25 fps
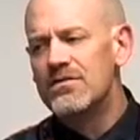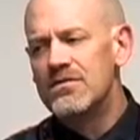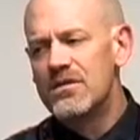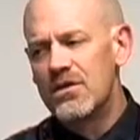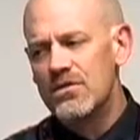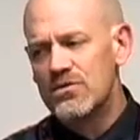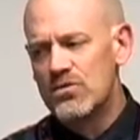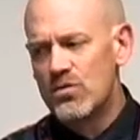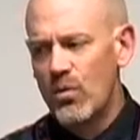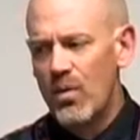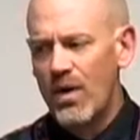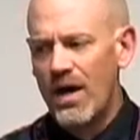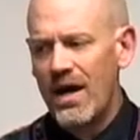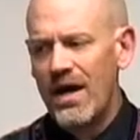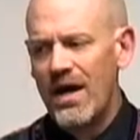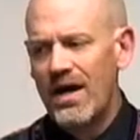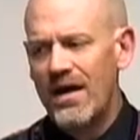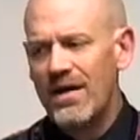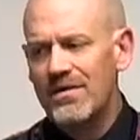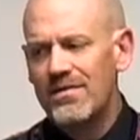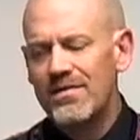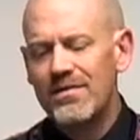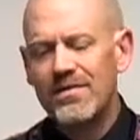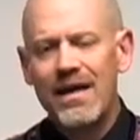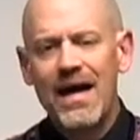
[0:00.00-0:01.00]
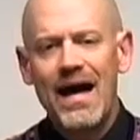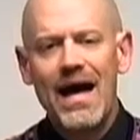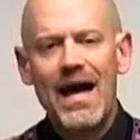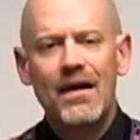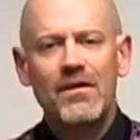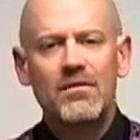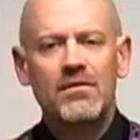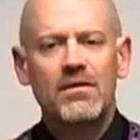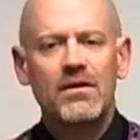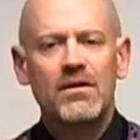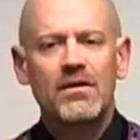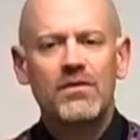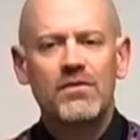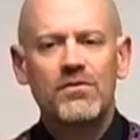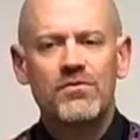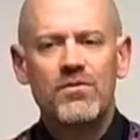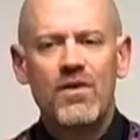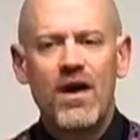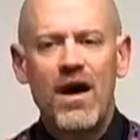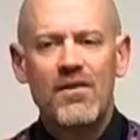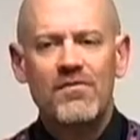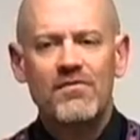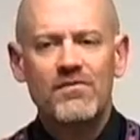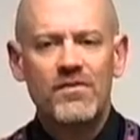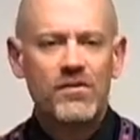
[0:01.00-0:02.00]
in such a way that it is
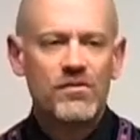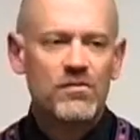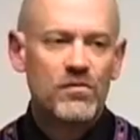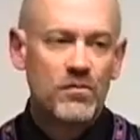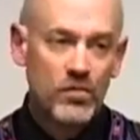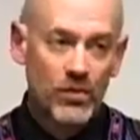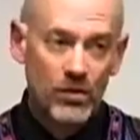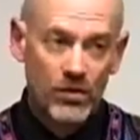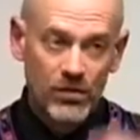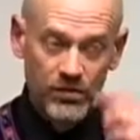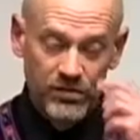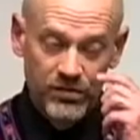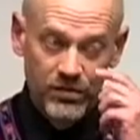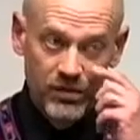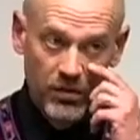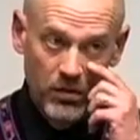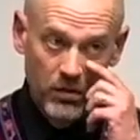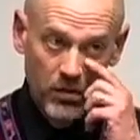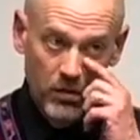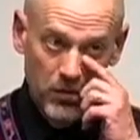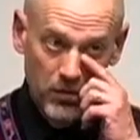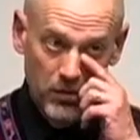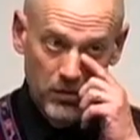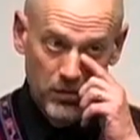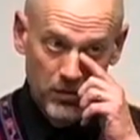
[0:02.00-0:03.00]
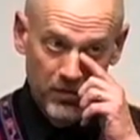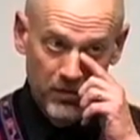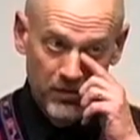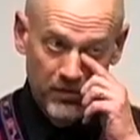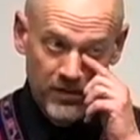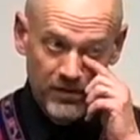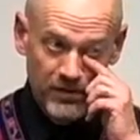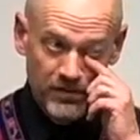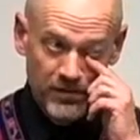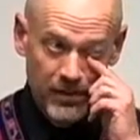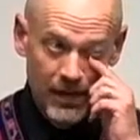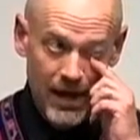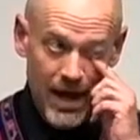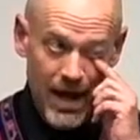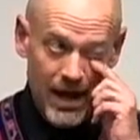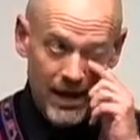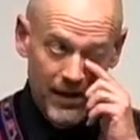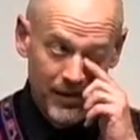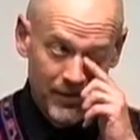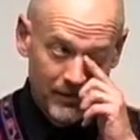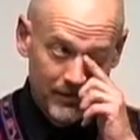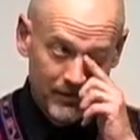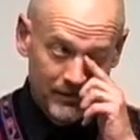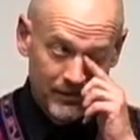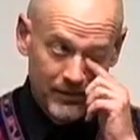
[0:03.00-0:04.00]
not visible to the physical
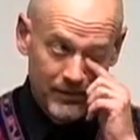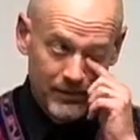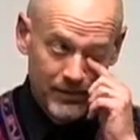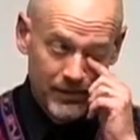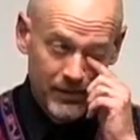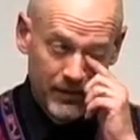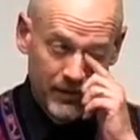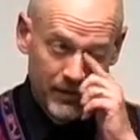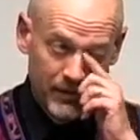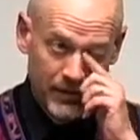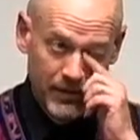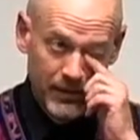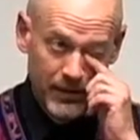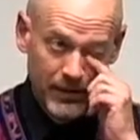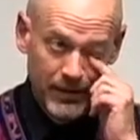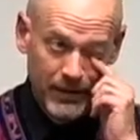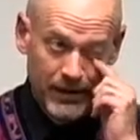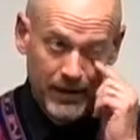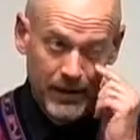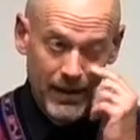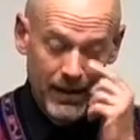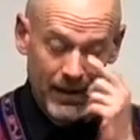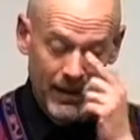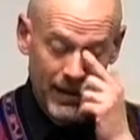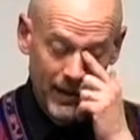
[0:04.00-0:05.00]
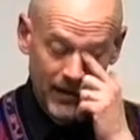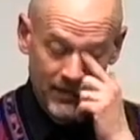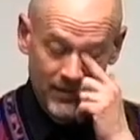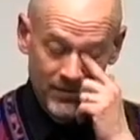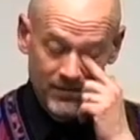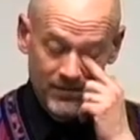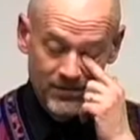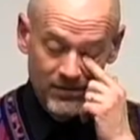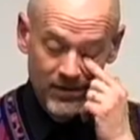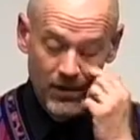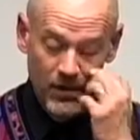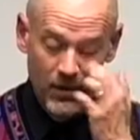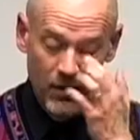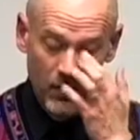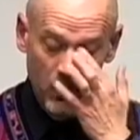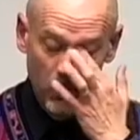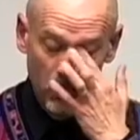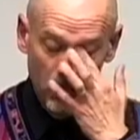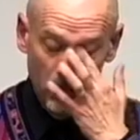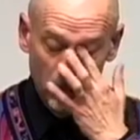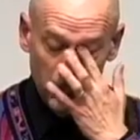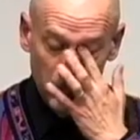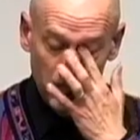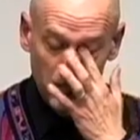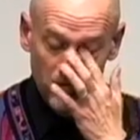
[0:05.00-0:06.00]
eye. And
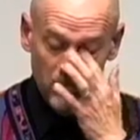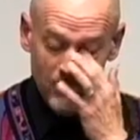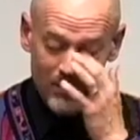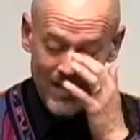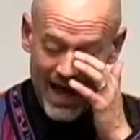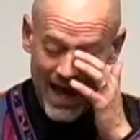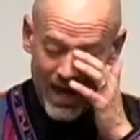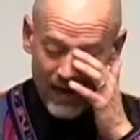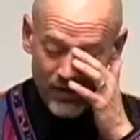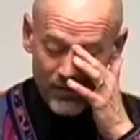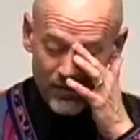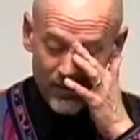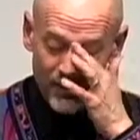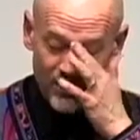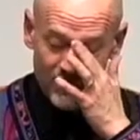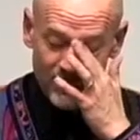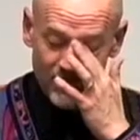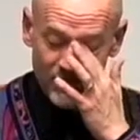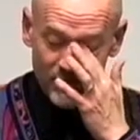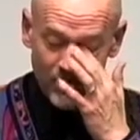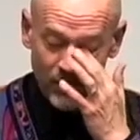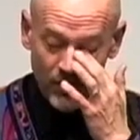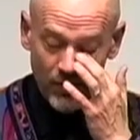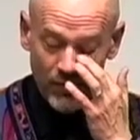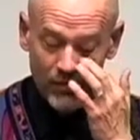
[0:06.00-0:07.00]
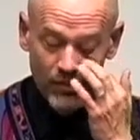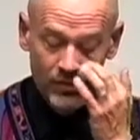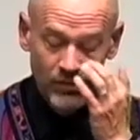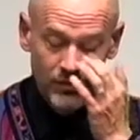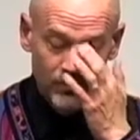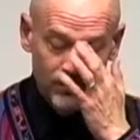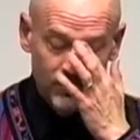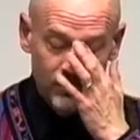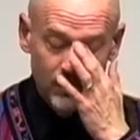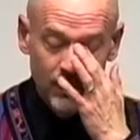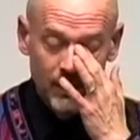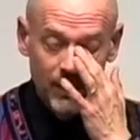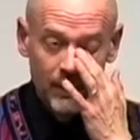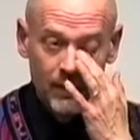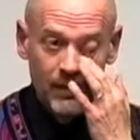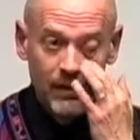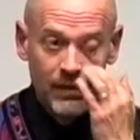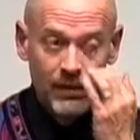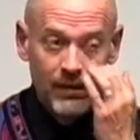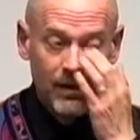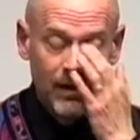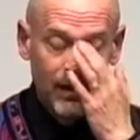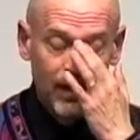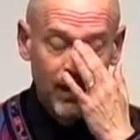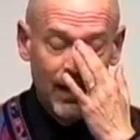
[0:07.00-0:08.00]
so matter is eternal
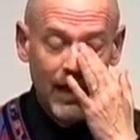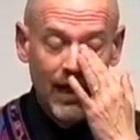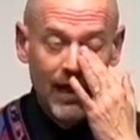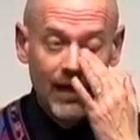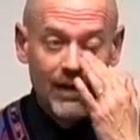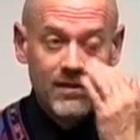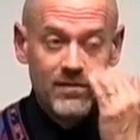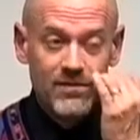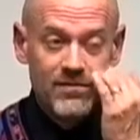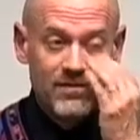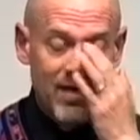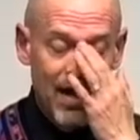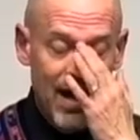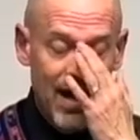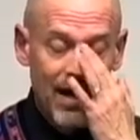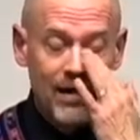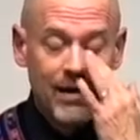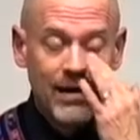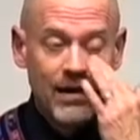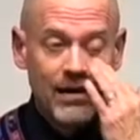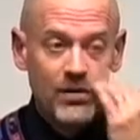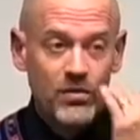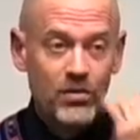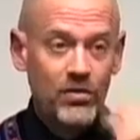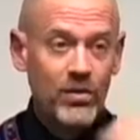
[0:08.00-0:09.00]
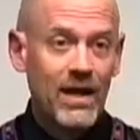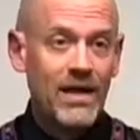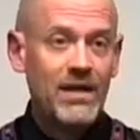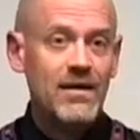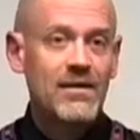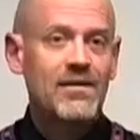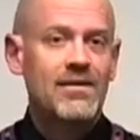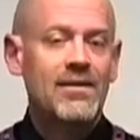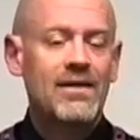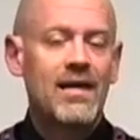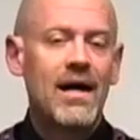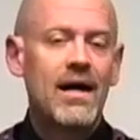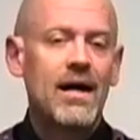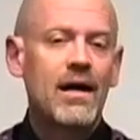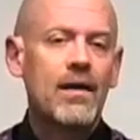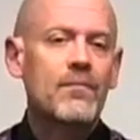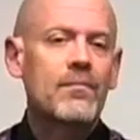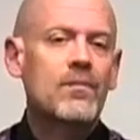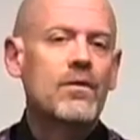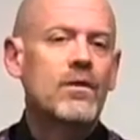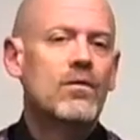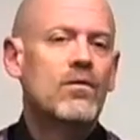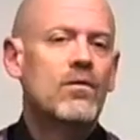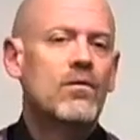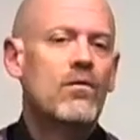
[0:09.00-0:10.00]
and is not a created
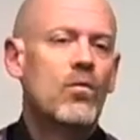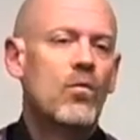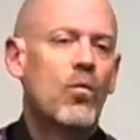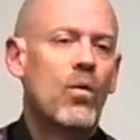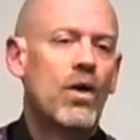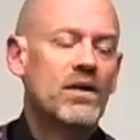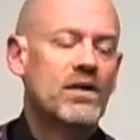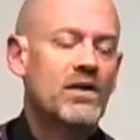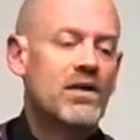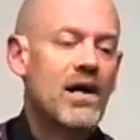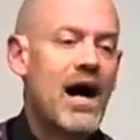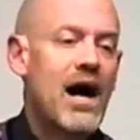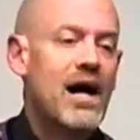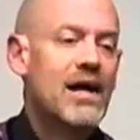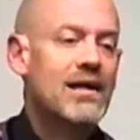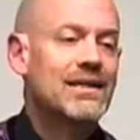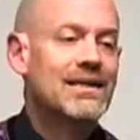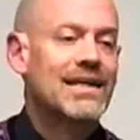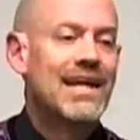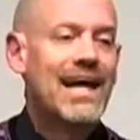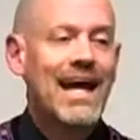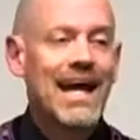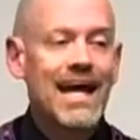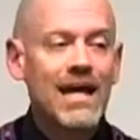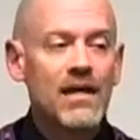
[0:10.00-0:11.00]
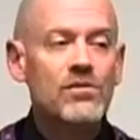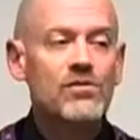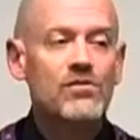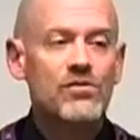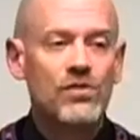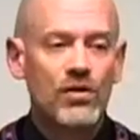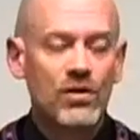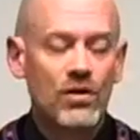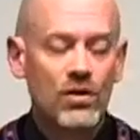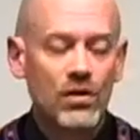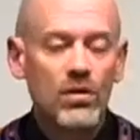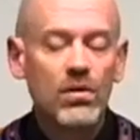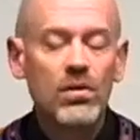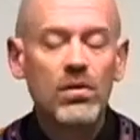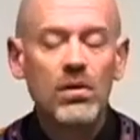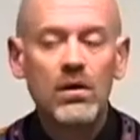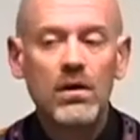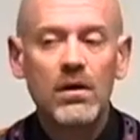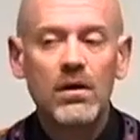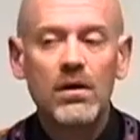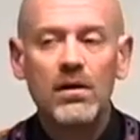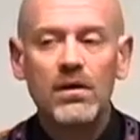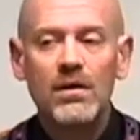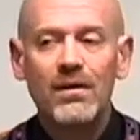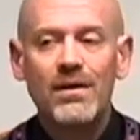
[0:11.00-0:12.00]
thing. What God can do
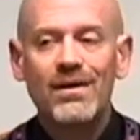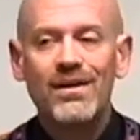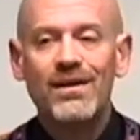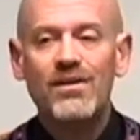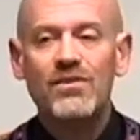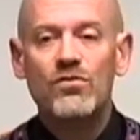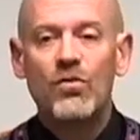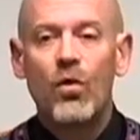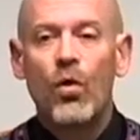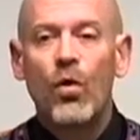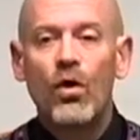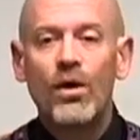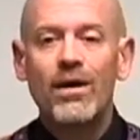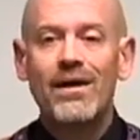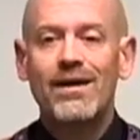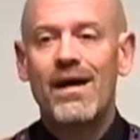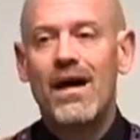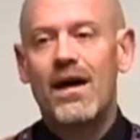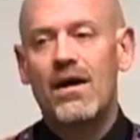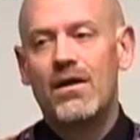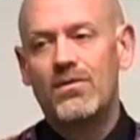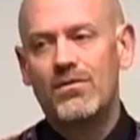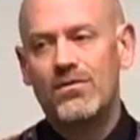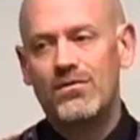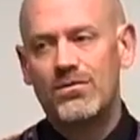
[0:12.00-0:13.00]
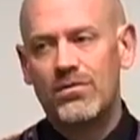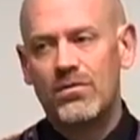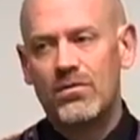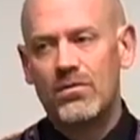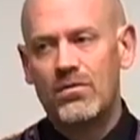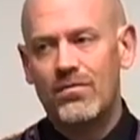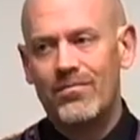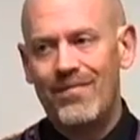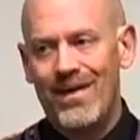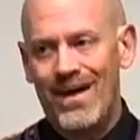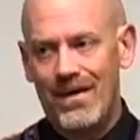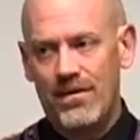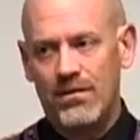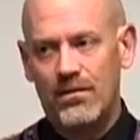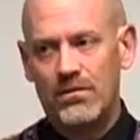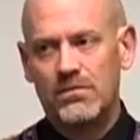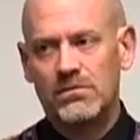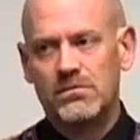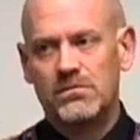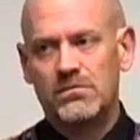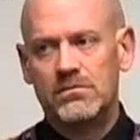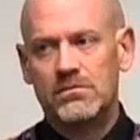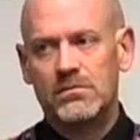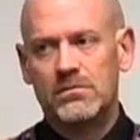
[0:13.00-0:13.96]
is organize matter,